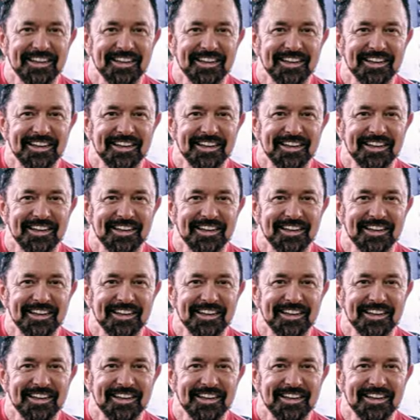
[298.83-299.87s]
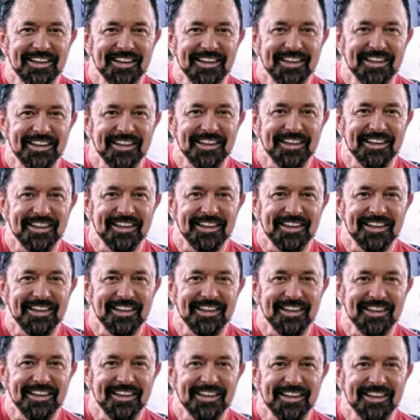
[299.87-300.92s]

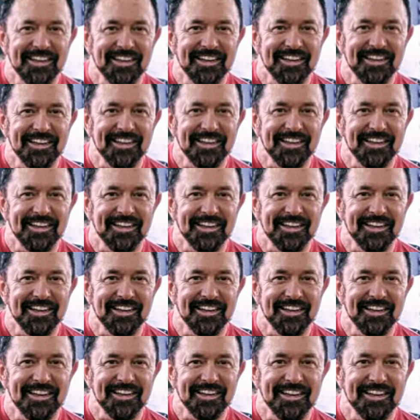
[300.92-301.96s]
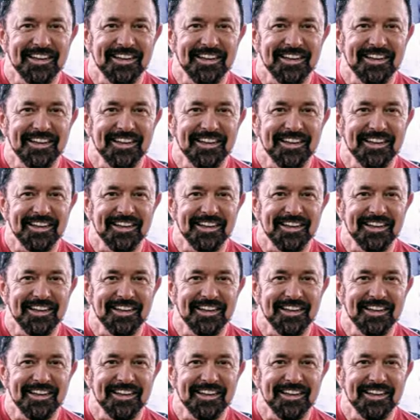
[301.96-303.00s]

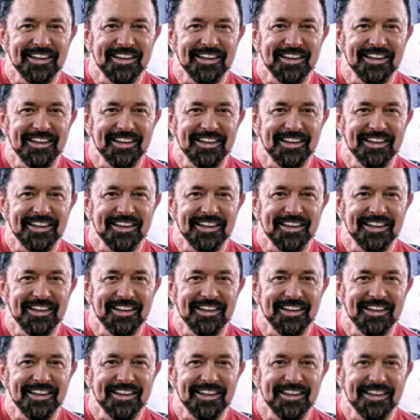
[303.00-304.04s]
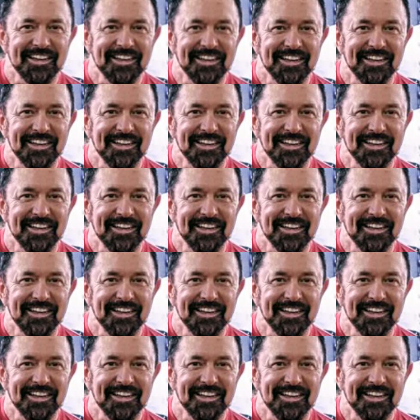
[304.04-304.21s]
No words are spoken by the person on screen.